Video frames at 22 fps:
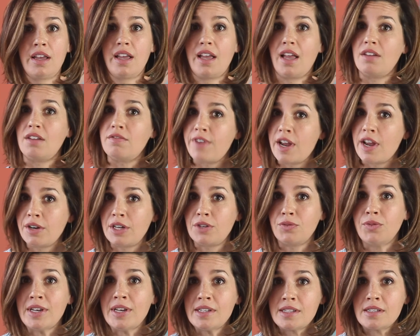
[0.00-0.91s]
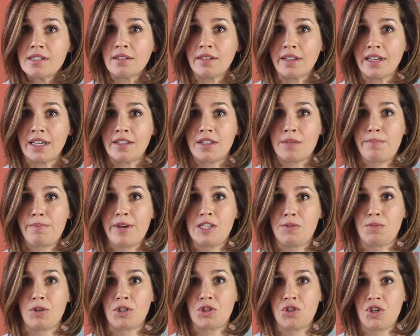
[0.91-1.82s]
and very recently, the
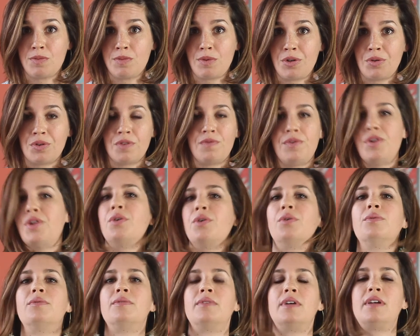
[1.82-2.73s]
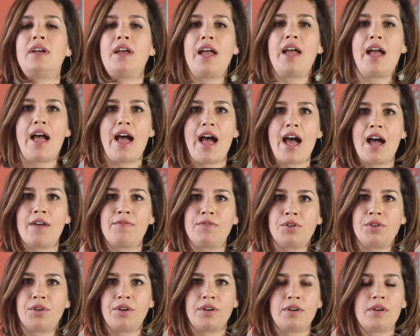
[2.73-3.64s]
Pittsburgh Tribune-Review,
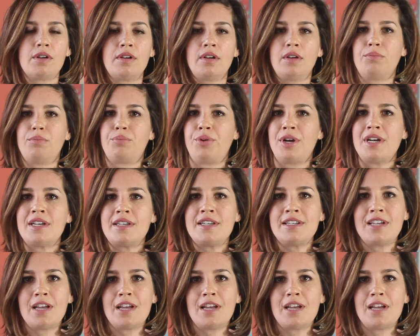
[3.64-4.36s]
after printing